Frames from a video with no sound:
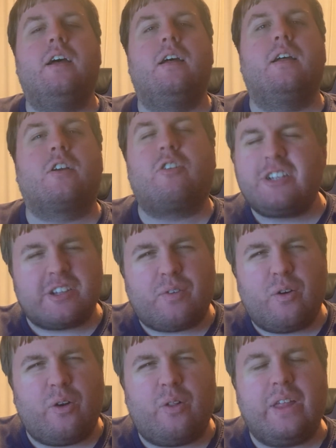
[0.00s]

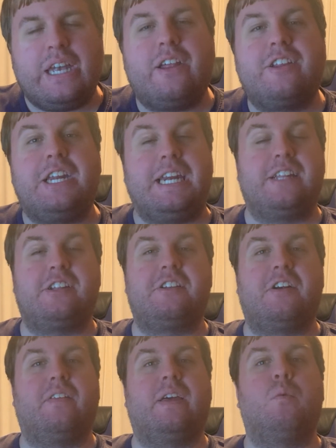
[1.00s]
Christopher Nolan doesn't
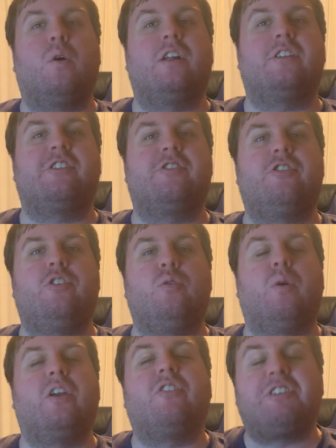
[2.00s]
necessarily want us
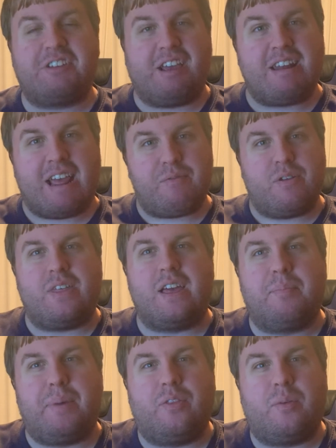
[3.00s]
to understand everything
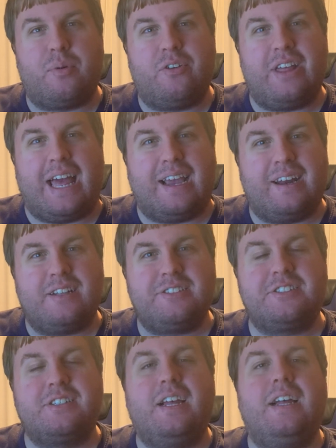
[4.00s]
about the
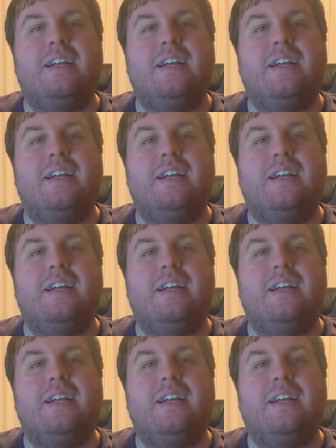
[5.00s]
protagonist.